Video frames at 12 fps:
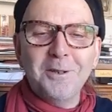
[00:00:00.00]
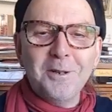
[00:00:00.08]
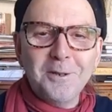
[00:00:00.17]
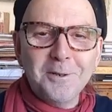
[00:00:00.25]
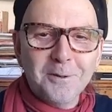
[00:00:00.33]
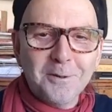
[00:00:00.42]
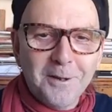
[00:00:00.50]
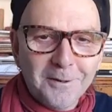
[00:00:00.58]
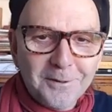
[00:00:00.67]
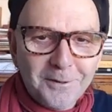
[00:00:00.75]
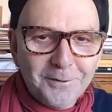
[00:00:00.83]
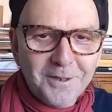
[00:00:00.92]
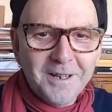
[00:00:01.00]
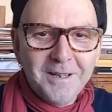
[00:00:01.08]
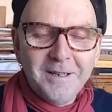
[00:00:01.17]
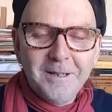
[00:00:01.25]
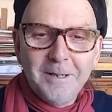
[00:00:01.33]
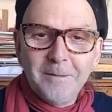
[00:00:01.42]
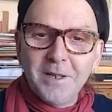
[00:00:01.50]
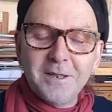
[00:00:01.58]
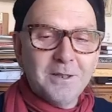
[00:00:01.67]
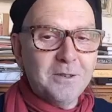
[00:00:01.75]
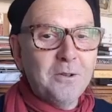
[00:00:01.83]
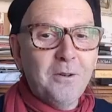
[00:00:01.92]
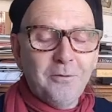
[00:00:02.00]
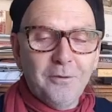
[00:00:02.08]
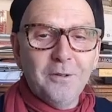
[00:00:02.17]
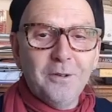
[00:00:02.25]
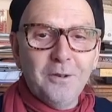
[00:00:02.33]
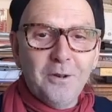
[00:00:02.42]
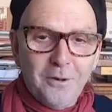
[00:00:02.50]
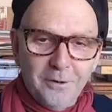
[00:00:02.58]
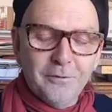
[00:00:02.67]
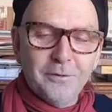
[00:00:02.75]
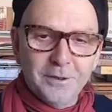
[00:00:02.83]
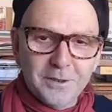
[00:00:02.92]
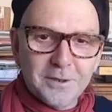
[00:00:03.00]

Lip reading: the underground of it. There's an awful lot of this